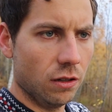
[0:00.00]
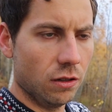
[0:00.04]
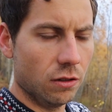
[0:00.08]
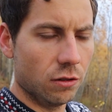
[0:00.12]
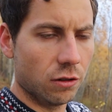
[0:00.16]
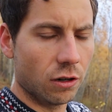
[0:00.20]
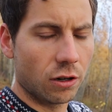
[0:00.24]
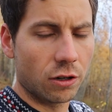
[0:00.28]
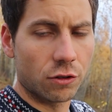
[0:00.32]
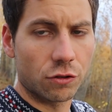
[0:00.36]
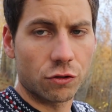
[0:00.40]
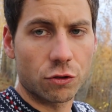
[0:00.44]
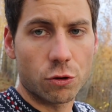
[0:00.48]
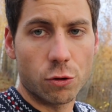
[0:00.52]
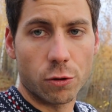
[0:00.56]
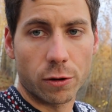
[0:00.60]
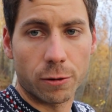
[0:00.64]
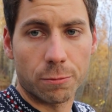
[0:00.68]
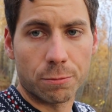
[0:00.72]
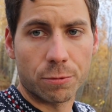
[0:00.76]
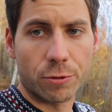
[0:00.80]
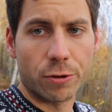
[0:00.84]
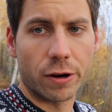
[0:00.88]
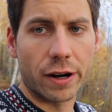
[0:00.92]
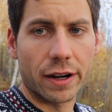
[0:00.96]
large
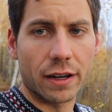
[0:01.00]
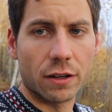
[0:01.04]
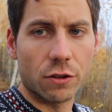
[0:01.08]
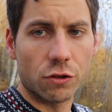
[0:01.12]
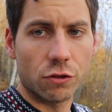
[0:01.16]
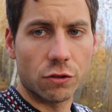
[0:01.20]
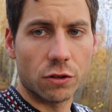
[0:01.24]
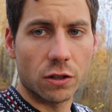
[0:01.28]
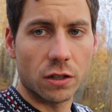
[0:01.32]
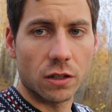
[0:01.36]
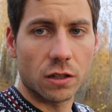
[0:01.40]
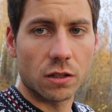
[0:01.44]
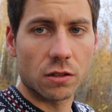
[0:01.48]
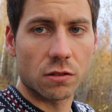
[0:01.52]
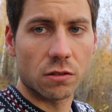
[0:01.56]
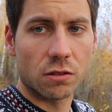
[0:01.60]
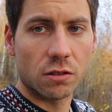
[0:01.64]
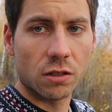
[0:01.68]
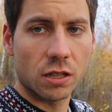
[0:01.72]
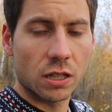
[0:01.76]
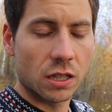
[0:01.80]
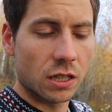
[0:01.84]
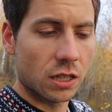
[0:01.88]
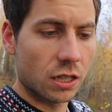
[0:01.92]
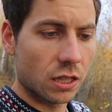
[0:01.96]

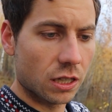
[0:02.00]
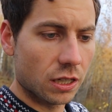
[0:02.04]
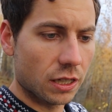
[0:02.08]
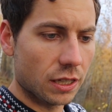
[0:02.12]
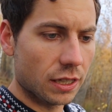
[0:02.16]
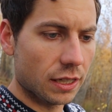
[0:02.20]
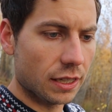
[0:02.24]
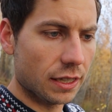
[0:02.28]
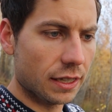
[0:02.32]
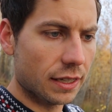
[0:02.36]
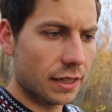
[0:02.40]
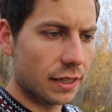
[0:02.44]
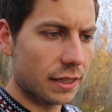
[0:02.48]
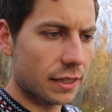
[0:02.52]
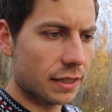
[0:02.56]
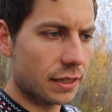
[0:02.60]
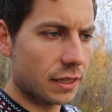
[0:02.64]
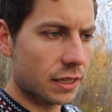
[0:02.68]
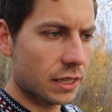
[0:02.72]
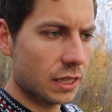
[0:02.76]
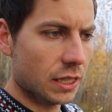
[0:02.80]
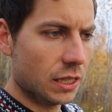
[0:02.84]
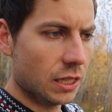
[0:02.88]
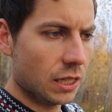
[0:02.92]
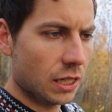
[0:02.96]
corporations
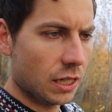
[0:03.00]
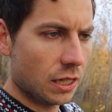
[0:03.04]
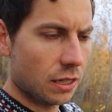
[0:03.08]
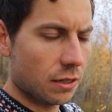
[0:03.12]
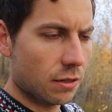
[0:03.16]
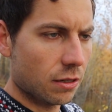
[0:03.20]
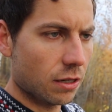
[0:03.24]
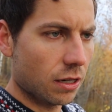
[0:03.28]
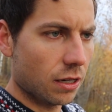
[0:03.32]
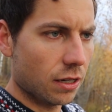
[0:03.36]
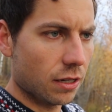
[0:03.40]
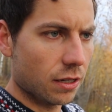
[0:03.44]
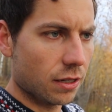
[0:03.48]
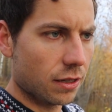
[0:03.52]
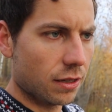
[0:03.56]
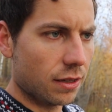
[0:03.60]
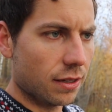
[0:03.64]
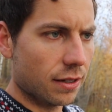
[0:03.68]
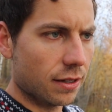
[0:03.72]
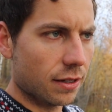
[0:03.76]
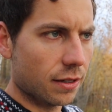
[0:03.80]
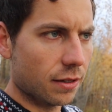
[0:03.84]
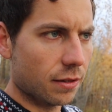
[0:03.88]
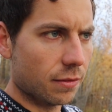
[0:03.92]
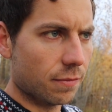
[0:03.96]
and
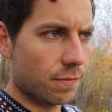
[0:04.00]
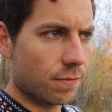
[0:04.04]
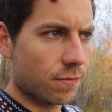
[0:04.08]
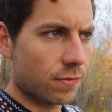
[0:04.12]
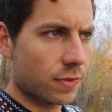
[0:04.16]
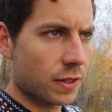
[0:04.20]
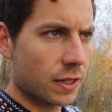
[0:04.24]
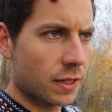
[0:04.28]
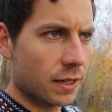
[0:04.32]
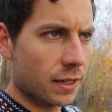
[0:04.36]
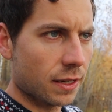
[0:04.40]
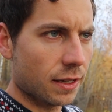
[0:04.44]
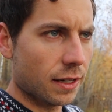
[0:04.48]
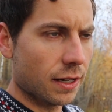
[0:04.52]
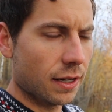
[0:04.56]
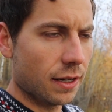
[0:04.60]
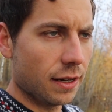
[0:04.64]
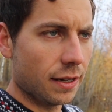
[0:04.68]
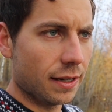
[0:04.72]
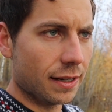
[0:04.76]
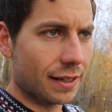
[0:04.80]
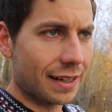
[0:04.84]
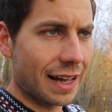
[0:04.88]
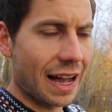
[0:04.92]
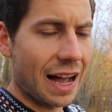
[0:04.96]
the
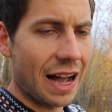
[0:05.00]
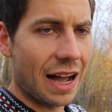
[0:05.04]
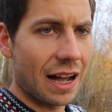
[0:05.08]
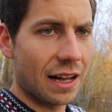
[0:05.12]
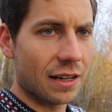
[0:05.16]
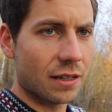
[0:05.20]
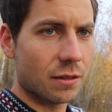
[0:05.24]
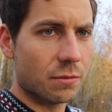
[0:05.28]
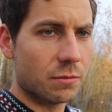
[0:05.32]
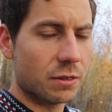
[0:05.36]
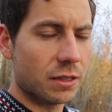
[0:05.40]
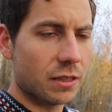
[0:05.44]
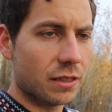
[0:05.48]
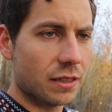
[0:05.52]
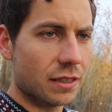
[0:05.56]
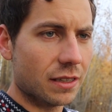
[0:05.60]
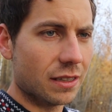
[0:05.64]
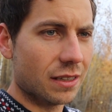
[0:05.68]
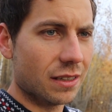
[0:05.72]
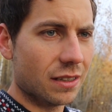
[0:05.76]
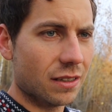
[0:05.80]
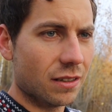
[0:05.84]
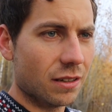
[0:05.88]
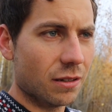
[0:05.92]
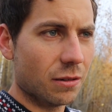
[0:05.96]
economy,
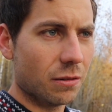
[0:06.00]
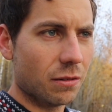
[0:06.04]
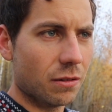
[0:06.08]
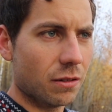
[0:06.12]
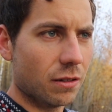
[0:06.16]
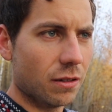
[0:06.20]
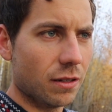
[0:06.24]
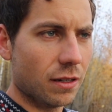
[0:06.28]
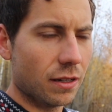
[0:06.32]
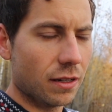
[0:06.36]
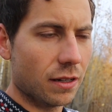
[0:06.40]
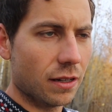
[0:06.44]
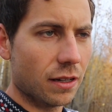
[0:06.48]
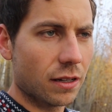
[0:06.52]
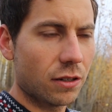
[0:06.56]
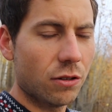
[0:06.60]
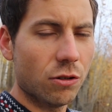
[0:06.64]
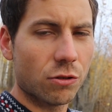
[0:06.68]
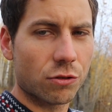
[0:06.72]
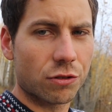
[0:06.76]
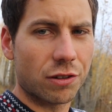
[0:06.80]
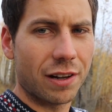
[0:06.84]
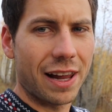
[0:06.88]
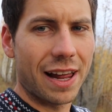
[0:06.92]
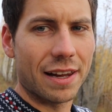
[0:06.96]
and it
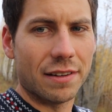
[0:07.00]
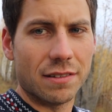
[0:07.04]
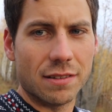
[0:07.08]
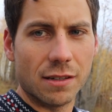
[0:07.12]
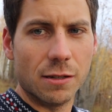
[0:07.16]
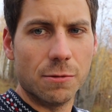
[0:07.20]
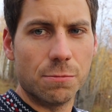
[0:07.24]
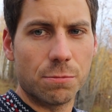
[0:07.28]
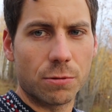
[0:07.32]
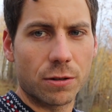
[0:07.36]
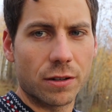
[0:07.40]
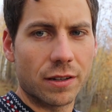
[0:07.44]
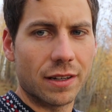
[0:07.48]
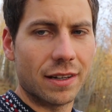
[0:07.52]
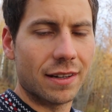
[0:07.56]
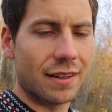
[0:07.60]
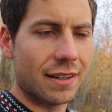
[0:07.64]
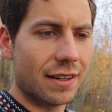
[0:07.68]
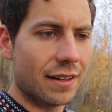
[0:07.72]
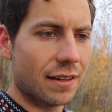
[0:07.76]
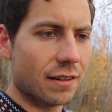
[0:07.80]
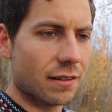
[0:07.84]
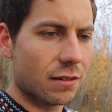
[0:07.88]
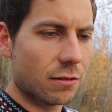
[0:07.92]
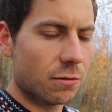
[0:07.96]
goes a lot deeper than
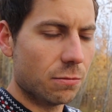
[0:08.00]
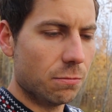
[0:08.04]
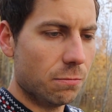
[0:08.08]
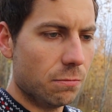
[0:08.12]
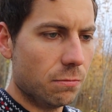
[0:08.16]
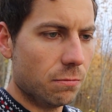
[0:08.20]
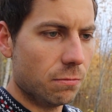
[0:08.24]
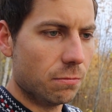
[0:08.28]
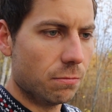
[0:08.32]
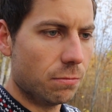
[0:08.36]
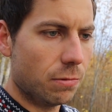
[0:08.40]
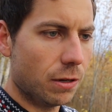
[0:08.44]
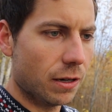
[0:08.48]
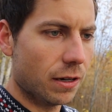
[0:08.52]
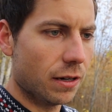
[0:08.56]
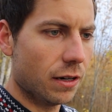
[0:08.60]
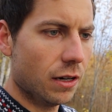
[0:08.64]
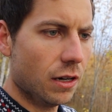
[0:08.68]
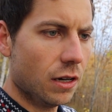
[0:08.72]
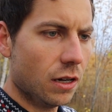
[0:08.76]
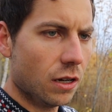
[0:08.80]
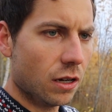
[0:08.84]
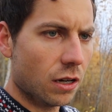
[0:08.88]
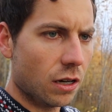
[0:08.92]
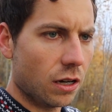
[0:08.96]
this. But
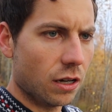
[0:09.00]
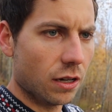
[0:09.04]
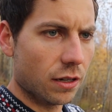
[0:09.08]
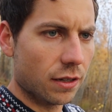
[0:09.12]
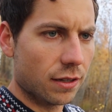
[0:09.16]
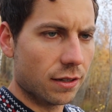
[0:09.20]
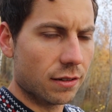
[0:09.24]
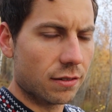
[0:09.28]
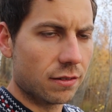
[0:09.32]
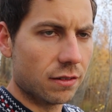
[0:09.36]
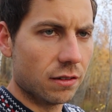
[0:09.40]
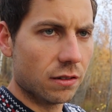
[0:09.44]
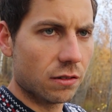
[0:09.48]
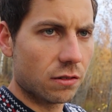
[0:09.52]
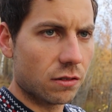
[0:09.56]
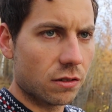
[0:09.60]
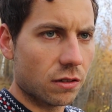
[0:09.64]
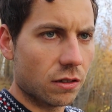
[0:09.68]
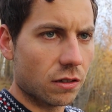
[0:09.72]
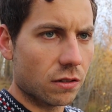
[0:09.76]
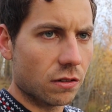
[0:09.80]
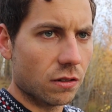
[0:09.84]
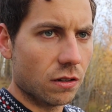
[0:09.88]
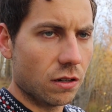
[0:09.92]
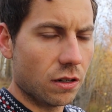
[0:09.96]
this is
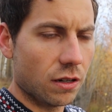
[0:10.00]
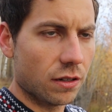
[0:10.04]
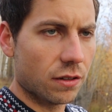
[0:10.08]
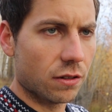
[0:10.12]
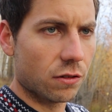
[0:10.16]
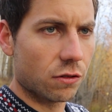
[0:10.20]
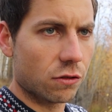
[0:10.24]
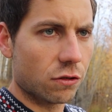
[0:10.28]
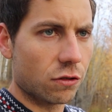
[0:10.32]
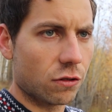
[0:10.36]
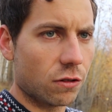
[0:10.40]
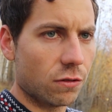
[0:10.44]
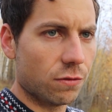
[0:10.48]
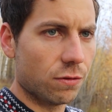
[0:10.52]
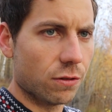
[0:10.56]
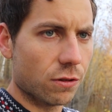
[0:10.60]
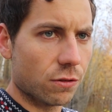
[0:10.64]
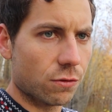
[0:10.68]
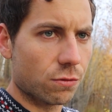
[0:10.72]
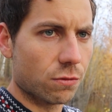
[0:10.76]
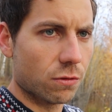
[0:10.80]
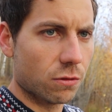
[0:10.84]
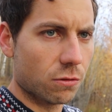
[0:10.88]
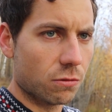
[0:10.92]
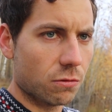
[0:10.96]
on the
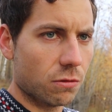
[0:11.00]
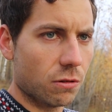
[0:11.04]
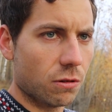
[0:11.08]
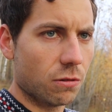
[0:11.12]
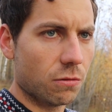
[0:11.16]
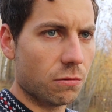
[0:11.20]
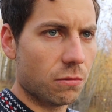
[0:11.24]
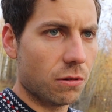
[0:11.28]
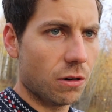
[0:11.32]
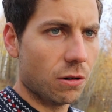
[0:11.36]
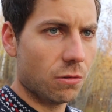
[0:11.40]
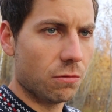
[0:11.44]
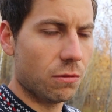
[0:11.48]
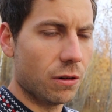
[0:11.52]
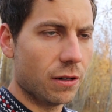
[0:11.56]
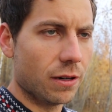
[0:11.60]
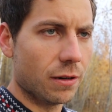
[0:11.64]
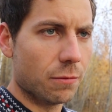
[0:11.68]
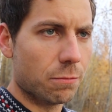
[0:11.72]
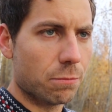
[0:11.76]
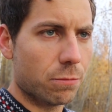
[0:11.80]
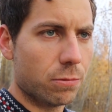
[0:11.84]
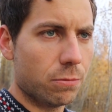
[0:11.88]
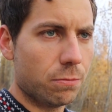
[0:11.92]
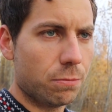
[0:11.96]
surface what
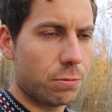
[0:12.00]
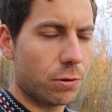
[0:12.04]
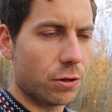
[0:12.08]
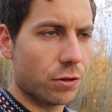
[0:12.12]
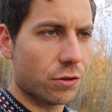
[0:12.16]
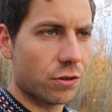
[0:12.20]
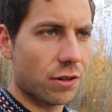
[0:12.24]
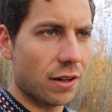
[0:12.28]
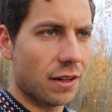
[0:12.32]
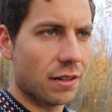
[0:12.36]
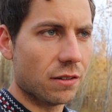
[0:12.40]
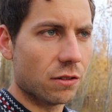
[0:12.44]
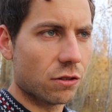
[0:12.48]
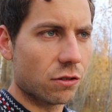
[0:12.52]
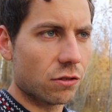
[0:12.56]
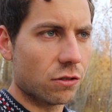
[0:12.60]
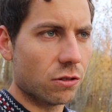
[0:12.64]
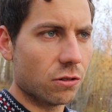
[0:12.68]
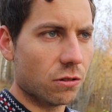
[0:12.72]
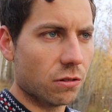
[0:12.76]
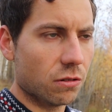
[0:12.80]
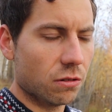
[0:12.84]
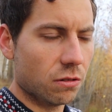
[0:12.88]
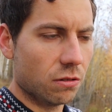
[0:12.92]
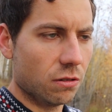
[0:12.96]
it pertains
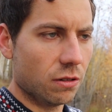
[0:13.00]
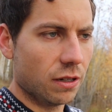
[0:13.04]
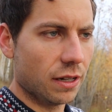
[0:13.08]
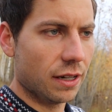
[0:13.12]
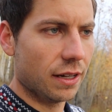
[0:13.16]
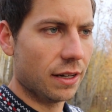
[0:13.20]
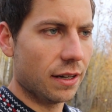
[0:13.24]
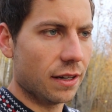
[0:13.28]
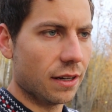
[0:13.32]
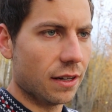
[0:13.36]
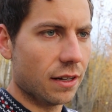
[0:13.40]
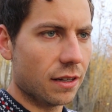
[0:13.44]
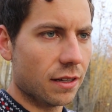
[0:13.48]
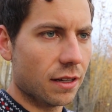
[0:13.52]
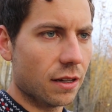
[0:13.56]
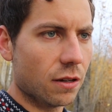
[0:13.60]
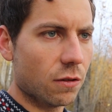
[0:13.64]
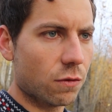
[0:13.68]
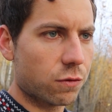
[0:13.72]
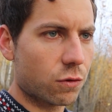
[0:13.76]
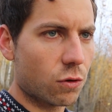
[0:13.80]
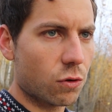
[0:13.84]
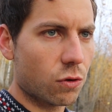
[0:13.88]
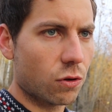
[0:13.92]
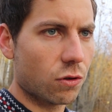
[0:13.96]
to. And they,
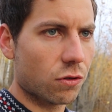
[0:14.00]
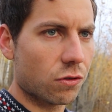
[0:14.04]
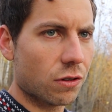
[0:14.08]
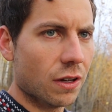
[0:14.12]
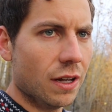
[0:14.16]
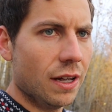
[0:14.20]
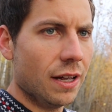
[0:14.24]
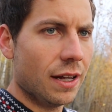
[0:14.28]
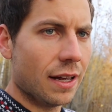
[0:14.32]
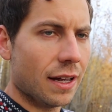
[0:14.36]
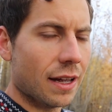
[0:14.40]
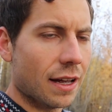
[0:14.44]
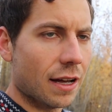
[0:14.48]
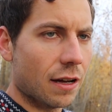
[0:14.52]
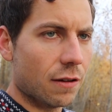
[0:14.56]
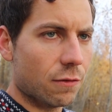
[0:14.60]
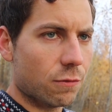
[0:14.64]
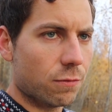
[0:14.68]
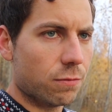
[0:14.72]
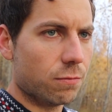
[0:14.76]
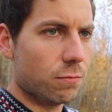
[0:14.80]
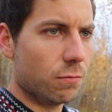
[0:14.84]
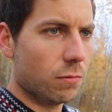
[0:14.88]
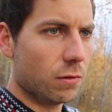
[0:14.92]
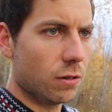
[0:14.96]
of course,
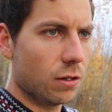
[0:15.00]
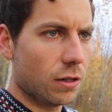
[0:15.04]
have